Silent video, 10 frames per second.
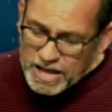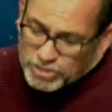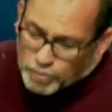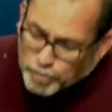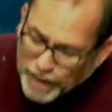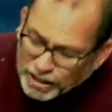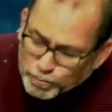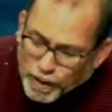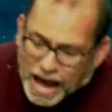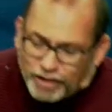The best
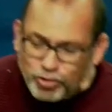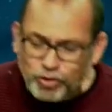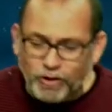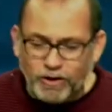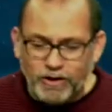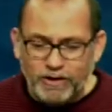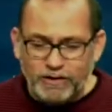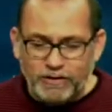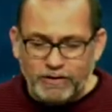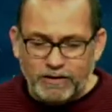posture
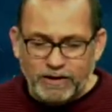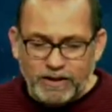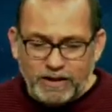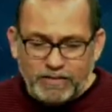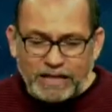that